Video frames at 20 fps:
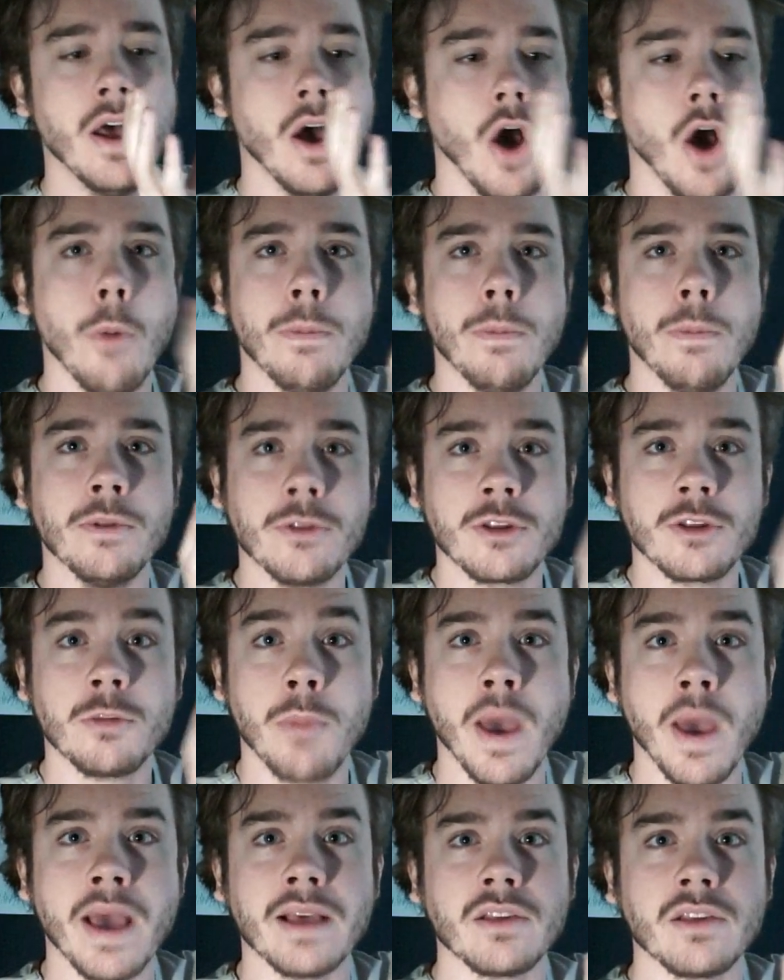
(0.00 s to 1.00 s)
open
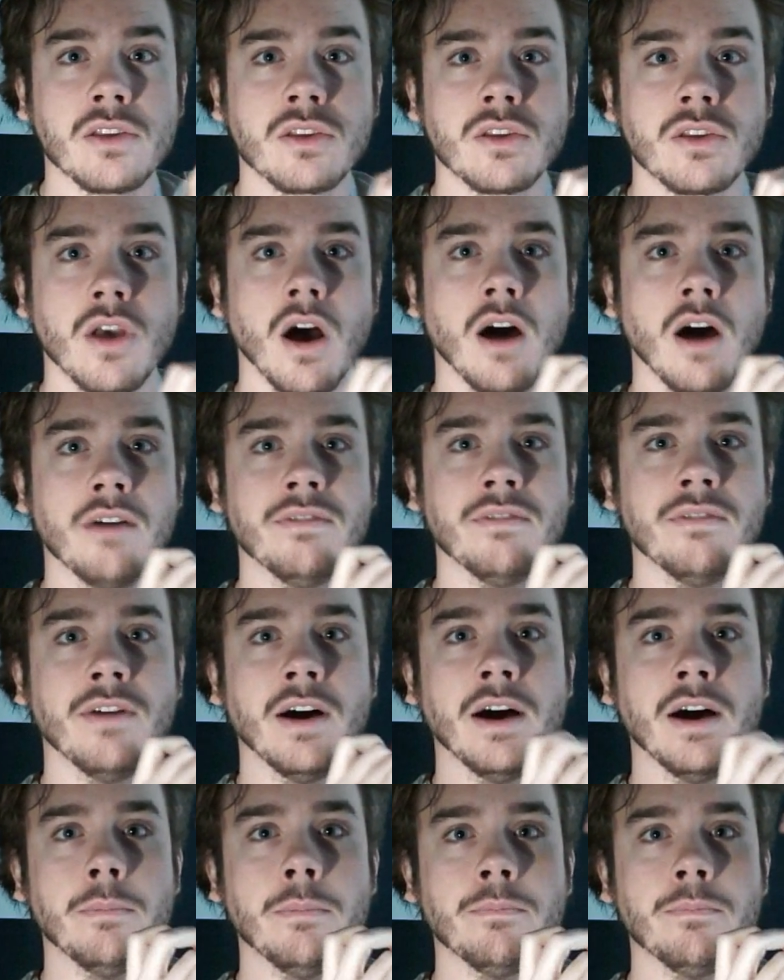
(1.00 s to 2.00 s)
space of
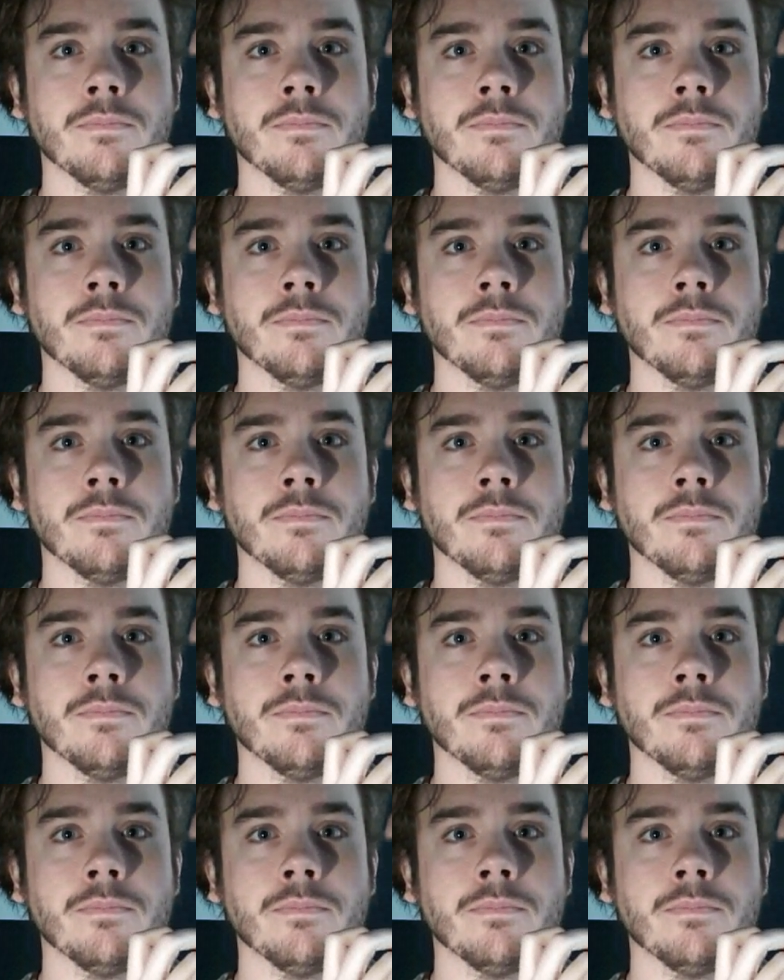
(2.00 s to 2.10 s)
um,